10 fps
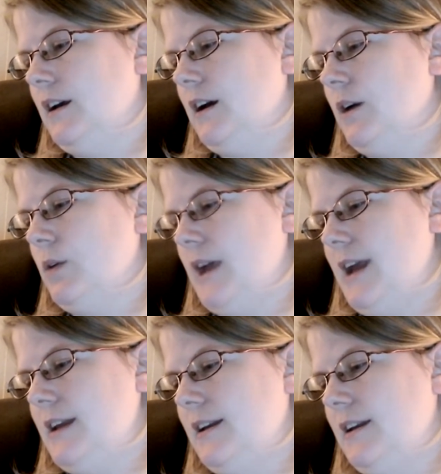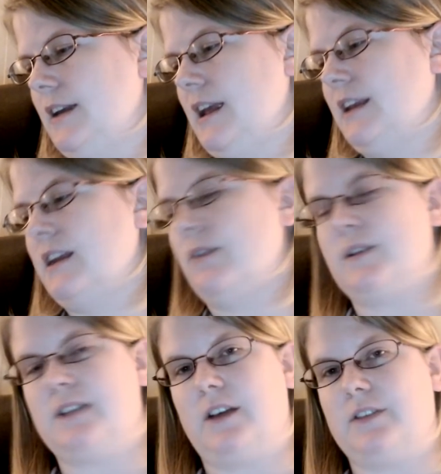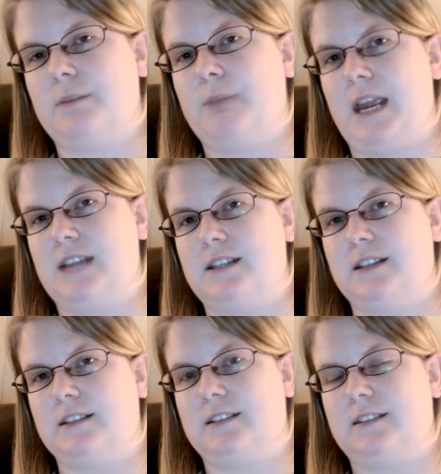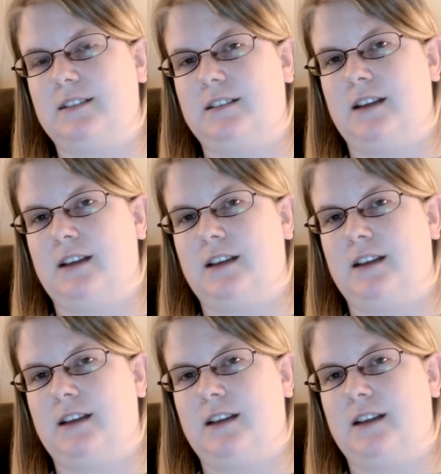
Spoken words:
Okay, and give yourself some patience.